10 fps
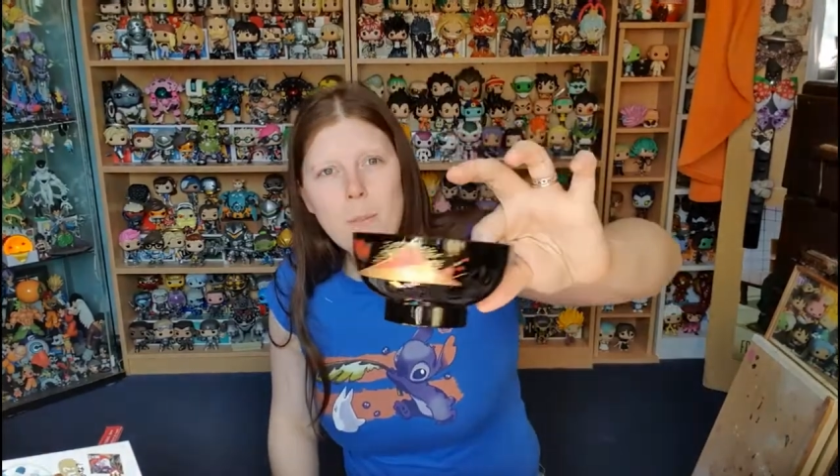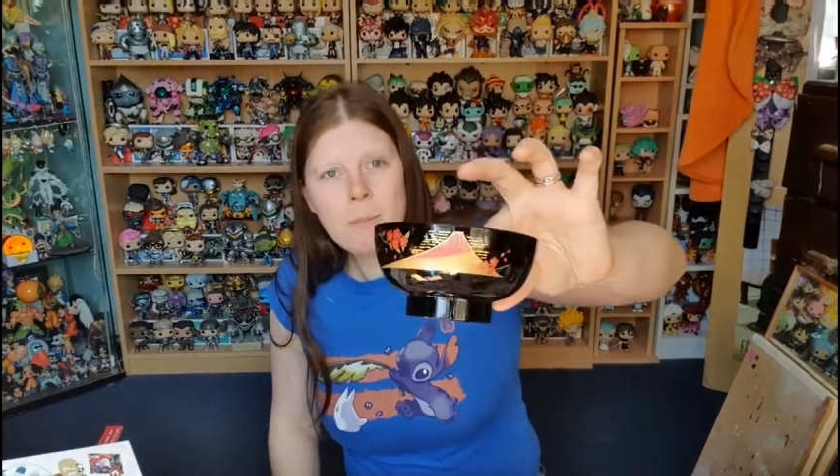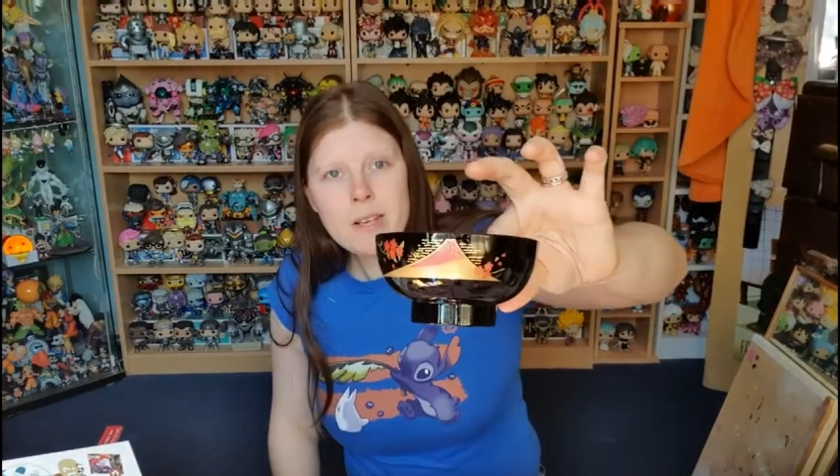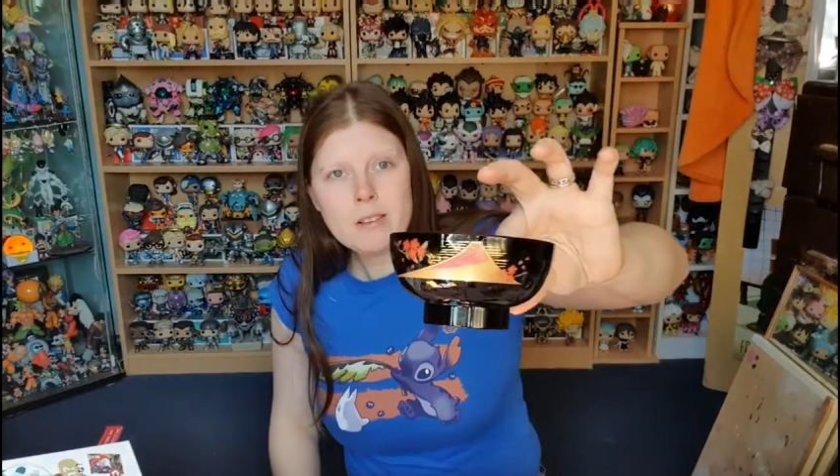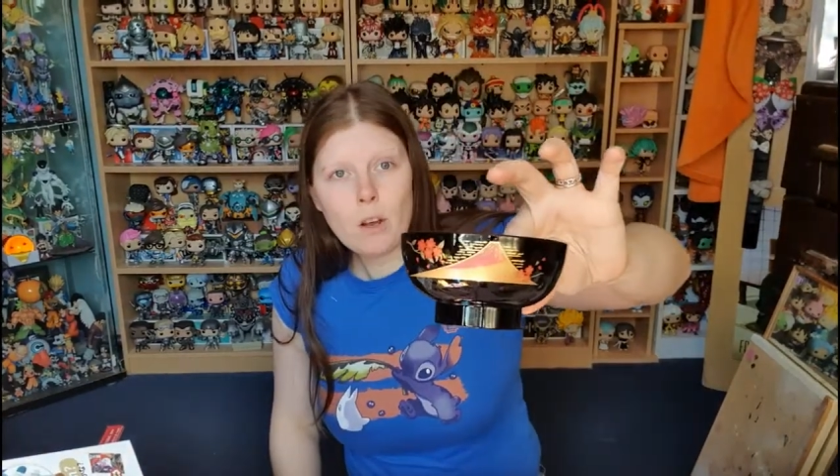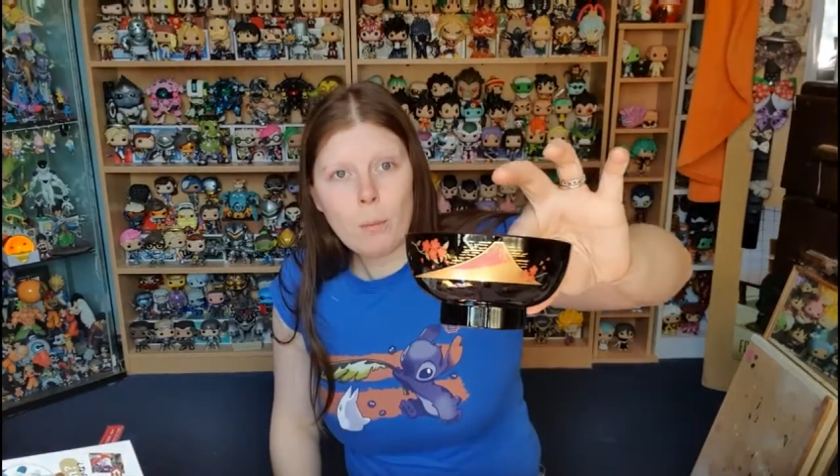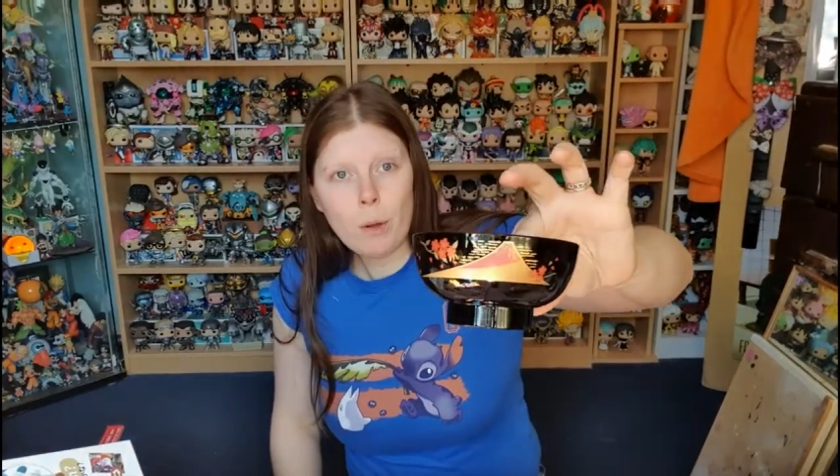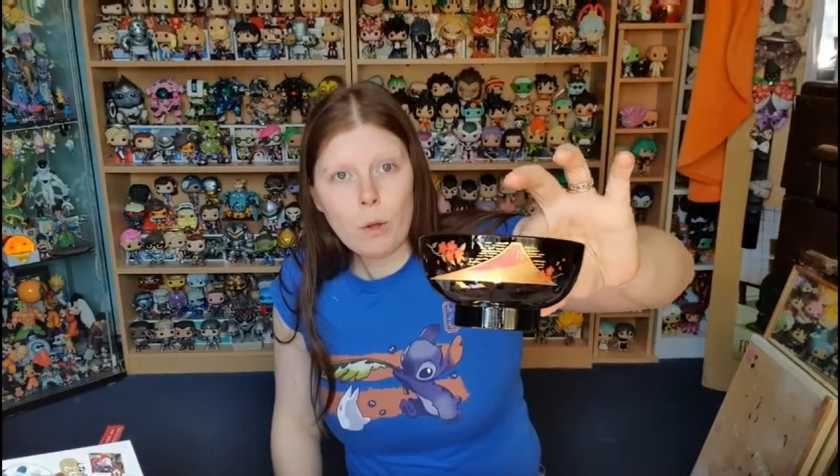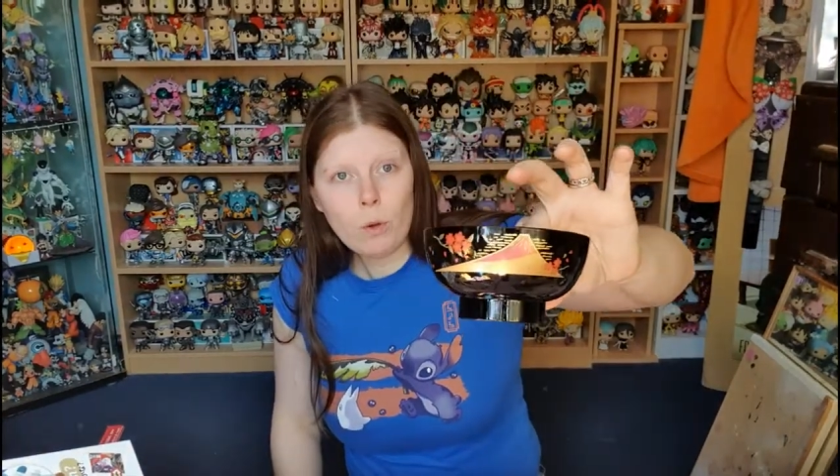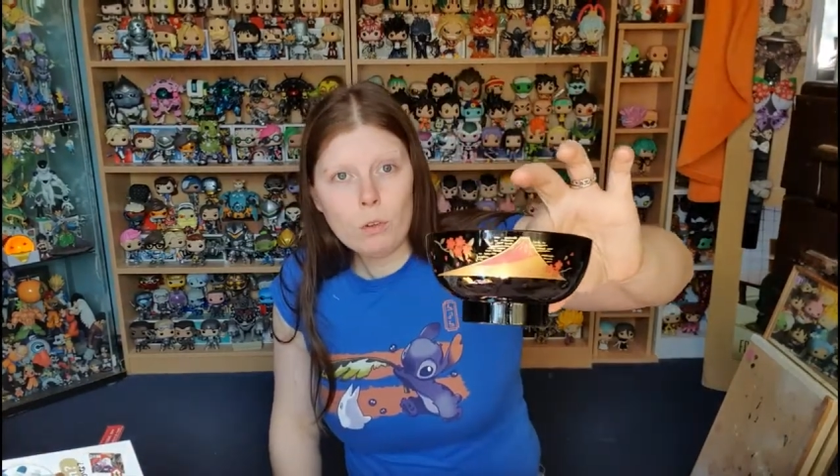miso
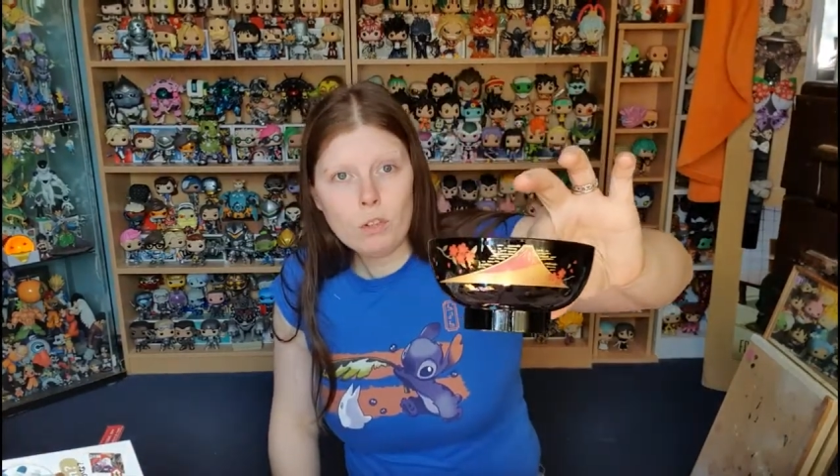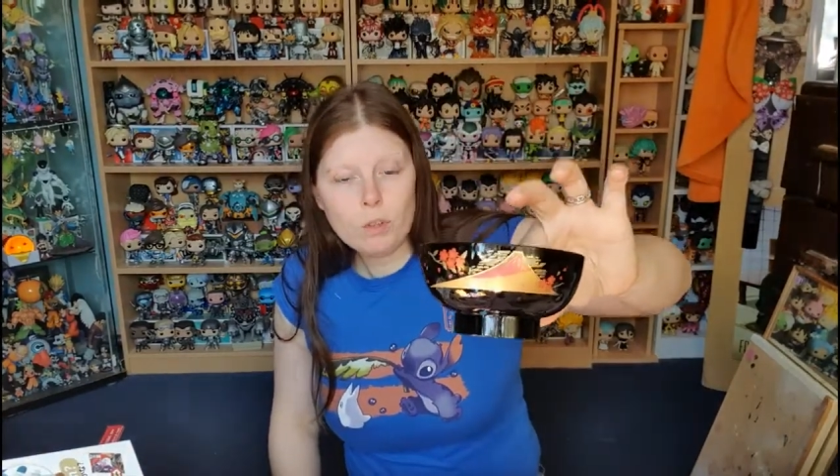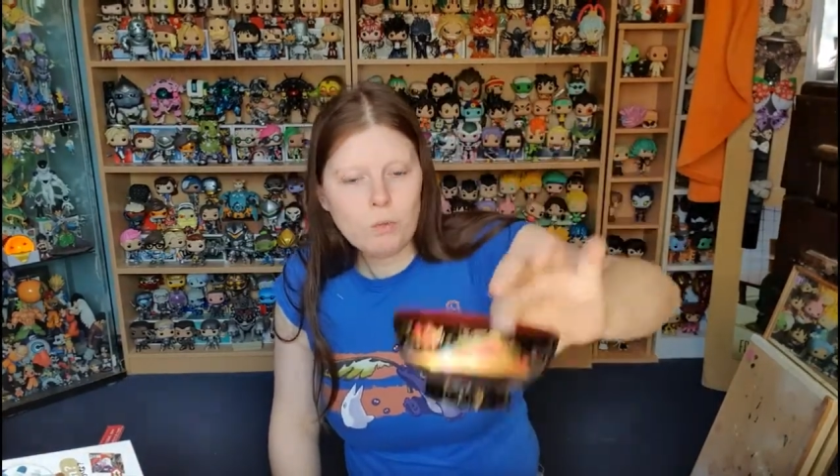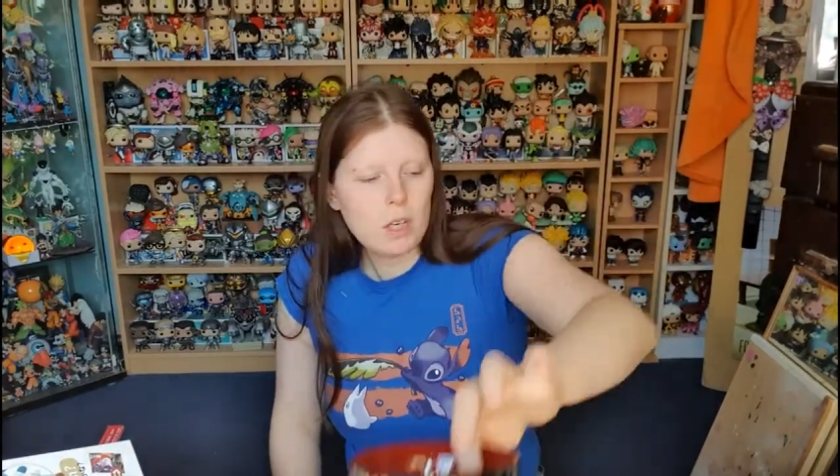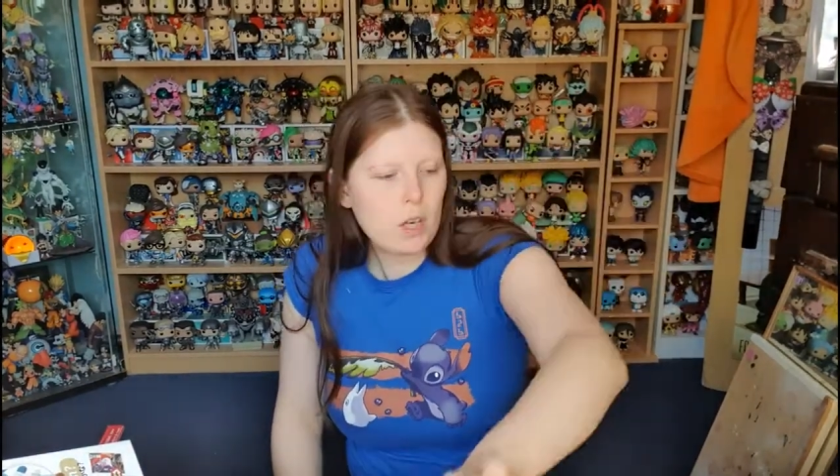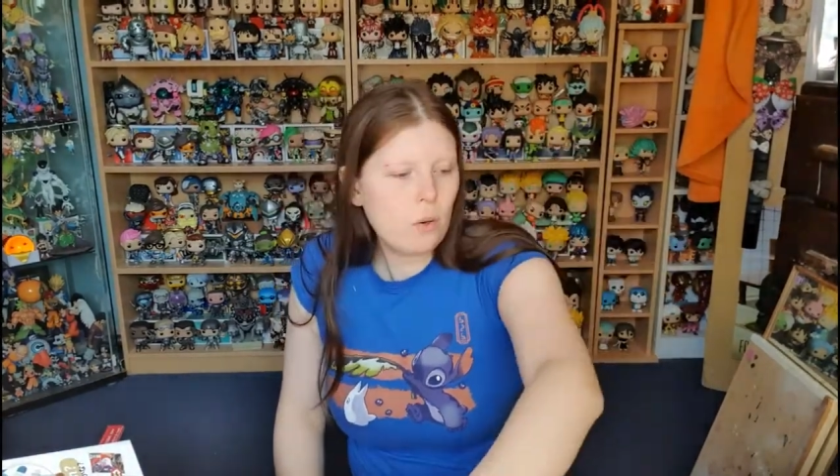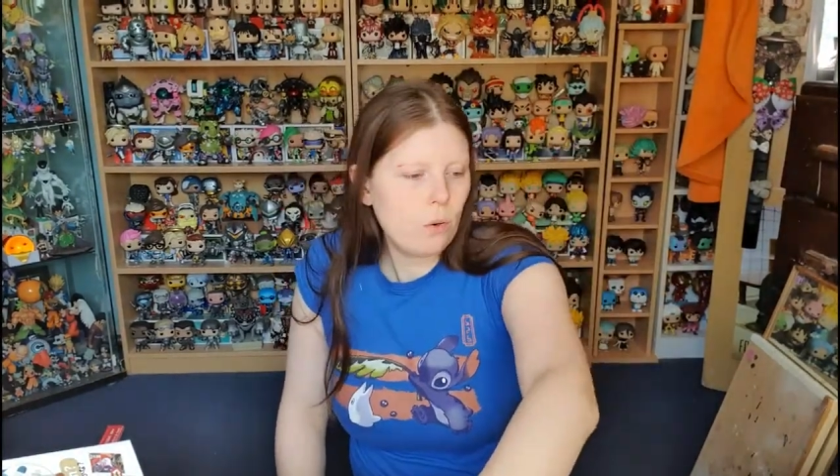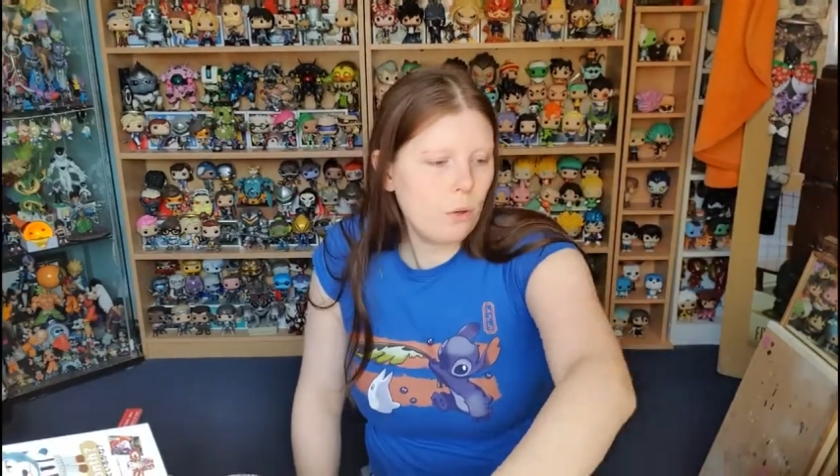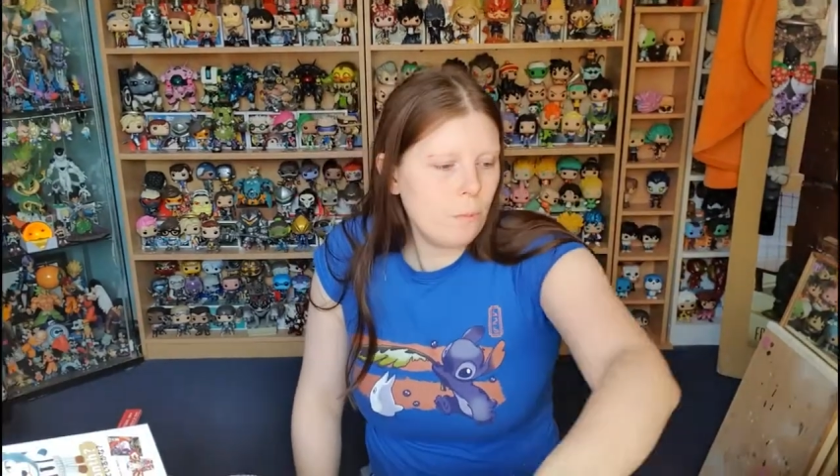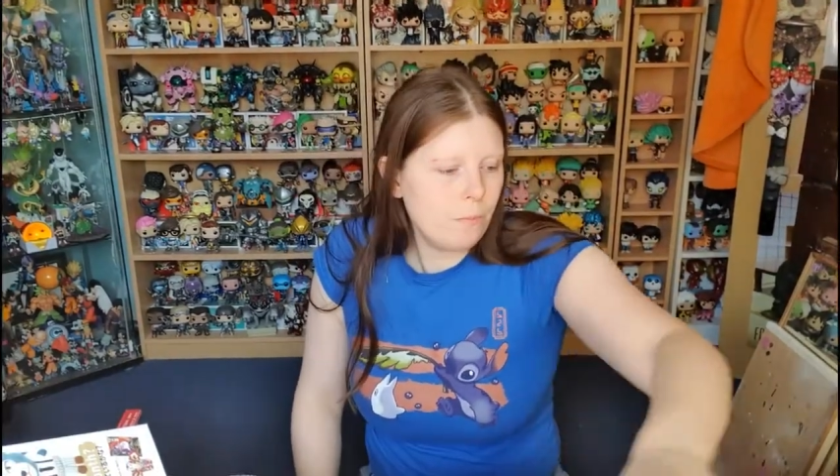bowl, which is really
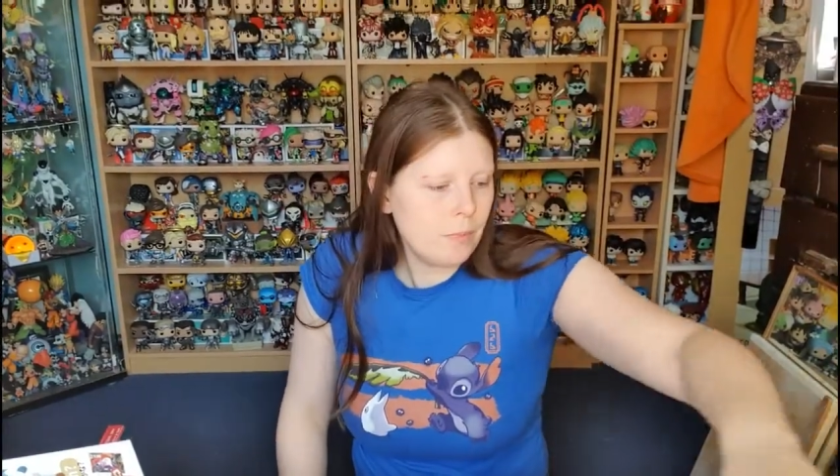cool.